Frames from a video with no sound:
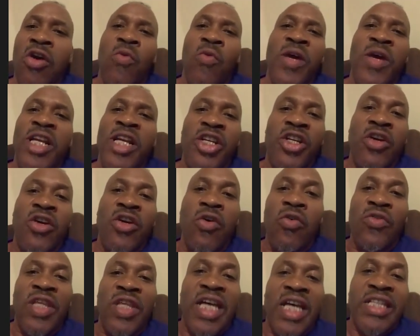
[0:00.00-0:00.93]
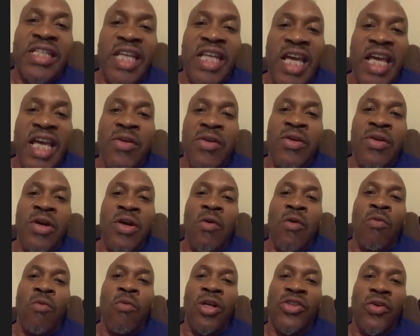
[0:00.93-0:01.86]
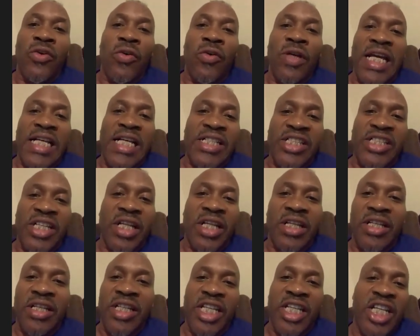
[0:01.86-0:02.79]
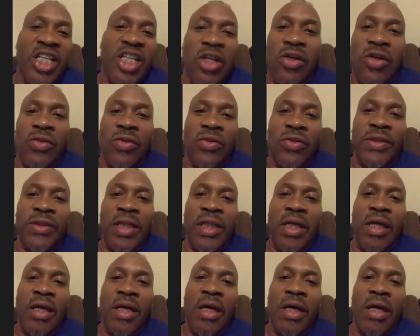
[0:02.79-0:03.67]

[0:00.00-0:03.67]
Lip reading: We didn't know that they were doing that, selling kilos.